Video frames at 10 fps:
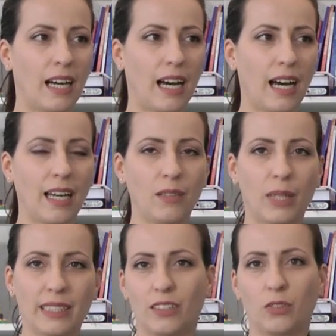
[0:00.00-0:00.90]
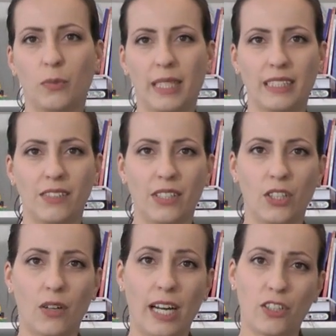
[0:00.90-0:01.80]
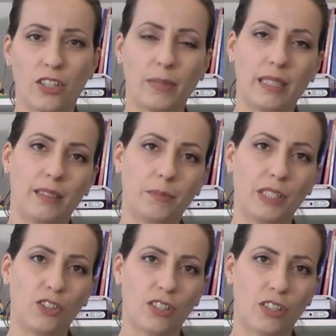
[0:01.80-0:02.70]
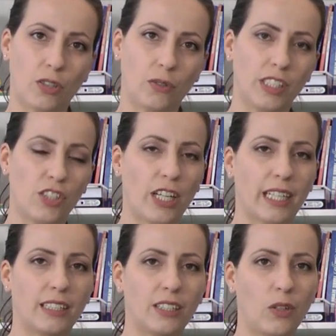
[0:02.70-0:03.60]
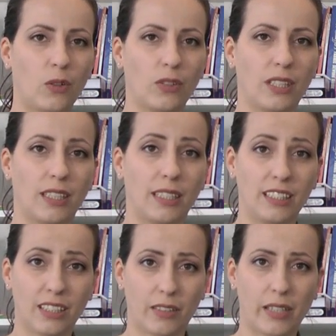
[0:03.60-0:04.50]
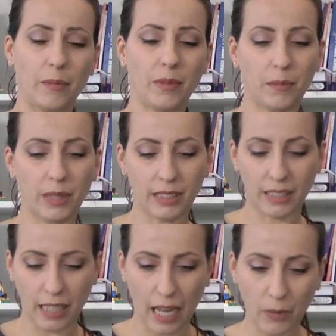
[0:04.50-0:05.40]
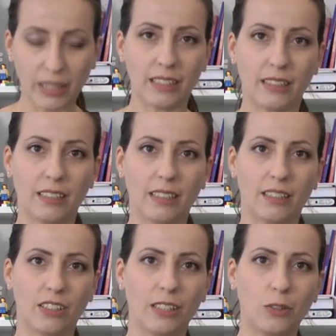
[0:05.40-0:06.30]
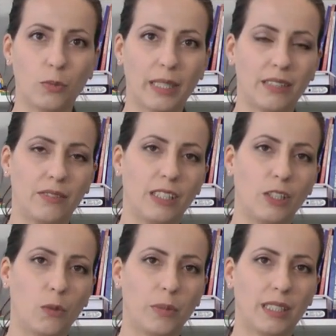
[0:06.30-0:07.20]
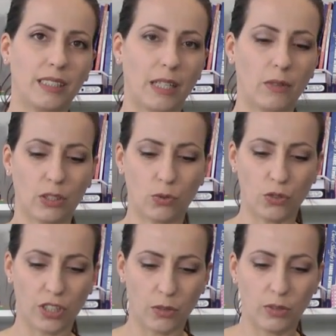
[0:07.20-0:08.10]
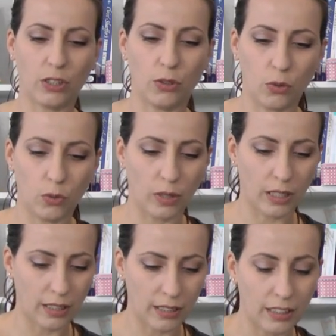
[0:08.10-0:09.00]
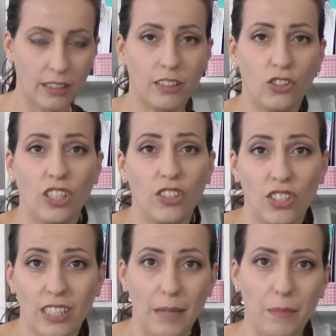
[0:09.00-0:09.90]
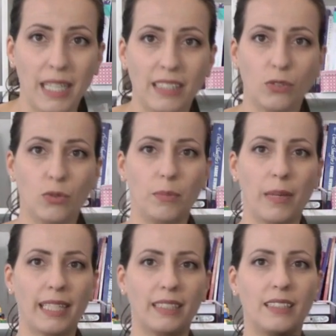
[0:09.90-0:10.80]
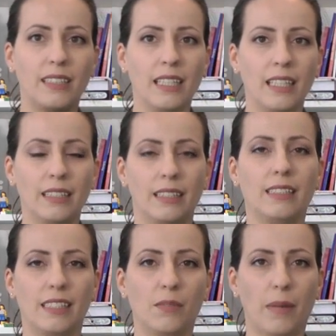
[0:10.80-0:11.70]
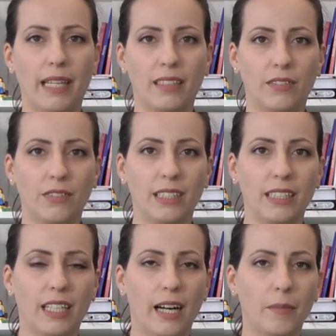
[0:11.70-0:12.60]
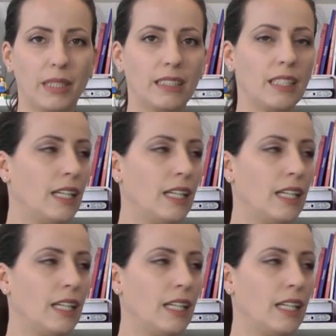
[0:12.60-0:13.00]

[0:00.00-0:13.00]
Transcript: I wanted to make this video. I shared my pictures of this jacket on Instagram, but I wanted still to make the video because I want to share with you the changes I made to the pattern. This is my fitting garment,